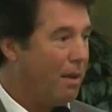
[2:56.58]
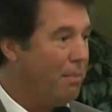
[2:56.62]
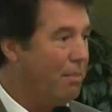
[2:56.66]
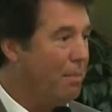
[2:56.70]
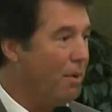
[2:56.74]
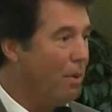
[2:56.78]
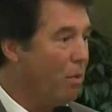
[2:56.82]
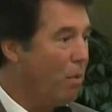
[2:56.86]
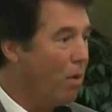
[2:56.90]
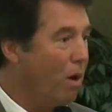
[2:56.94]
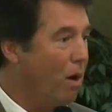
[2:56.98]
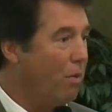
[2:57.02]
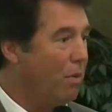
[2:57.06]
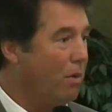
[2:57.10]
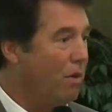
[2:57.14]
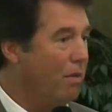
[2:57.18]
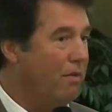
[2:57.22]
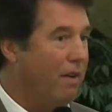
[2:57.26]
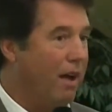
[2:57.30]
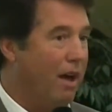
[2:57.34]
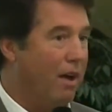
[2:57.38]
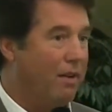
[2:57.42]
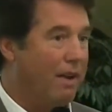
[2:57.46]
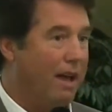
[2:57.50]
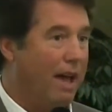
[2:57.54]
But what we
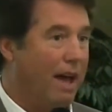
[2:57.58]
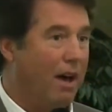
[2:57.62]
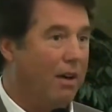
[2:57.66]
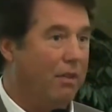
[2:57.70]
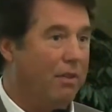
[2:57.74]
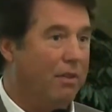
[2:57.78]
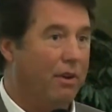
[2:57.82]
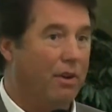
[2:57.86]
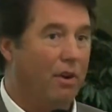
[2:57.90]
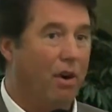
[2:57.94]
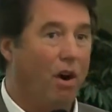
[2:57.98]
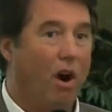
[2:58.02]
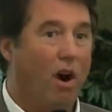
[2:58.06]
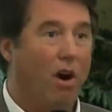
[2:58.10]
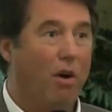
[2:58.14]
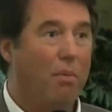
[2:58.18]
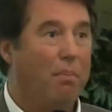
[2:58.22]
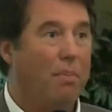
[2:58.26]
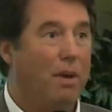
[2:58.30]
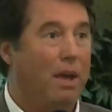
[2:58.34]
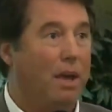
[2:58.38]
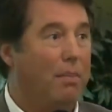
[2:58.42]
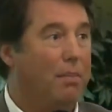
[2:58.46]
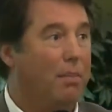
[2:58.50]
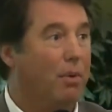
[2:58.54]
found out, there are
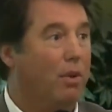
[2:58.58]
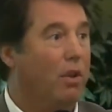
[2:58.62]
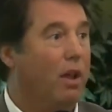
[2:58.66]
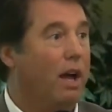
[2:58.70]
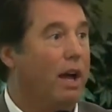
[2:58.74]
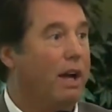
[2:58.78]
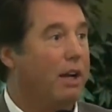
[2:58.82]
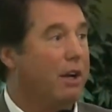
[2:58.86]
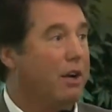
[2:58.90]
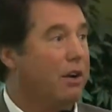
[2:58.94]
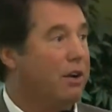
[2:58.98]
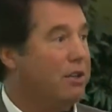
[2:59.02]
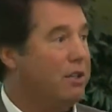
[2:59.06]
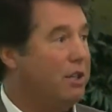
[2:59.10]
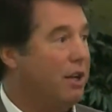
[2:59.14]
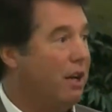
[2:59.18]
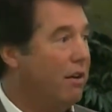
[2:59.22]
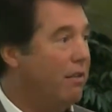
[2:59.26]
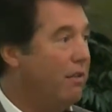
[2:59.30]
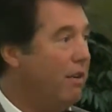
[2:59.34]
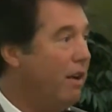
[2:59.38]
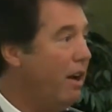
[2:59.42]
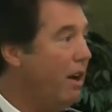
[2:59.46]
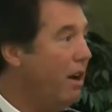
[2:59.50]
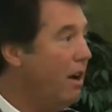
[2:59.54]
people like
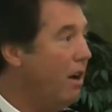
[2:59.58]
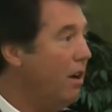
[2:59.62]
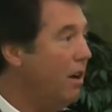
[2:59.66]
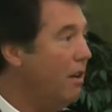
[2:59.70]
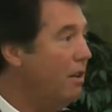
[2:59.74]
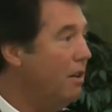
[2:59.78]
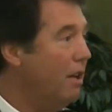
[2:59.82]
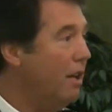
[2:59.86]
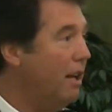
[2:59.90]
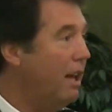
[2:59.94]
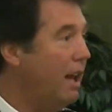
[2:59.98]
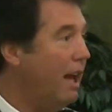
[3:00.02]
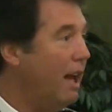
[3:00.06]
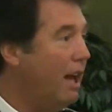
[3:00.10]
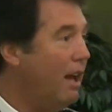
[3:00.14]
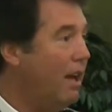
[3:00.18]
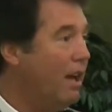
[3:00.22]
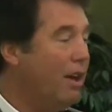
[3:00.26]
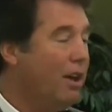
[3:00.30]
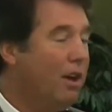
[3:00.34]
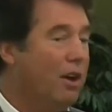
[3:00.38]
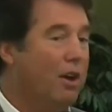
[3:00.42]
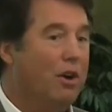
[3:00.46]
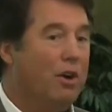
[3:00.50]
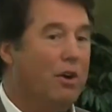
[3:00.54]
yourself here today
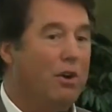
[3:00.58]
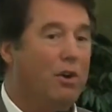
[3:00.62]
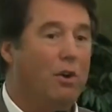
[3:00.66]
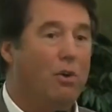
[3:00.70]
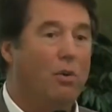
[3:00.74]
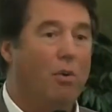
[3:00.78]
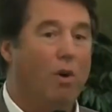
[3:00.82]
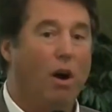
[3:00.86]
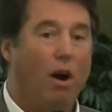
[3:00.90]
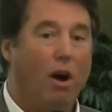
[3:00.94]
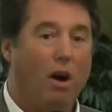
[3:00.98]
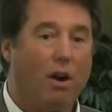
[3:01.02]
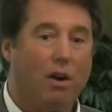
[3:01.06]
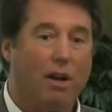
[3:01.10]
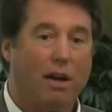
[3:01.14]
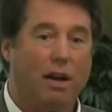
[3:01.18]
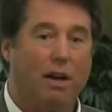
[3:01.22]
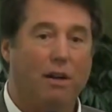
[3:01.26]
who are